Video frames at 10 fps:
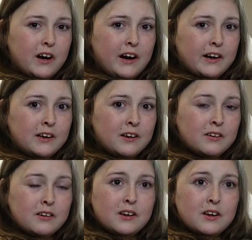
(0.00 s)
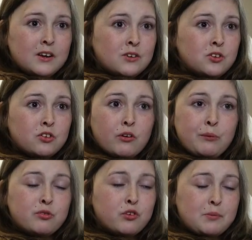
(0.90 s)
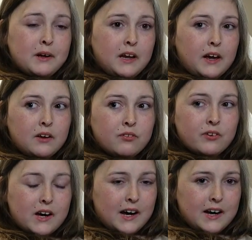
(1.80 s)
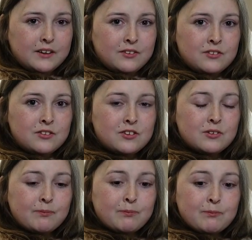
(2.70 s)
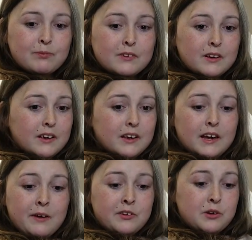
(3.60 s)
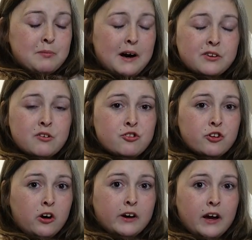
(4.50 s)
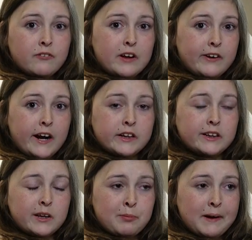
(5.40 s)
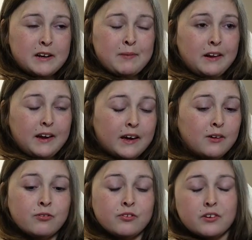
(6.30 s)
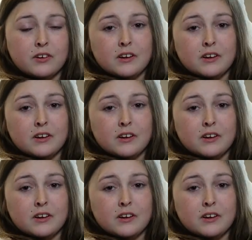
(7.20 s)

I screamed for my life, and it was a massive shock. I've never had the pain in my life.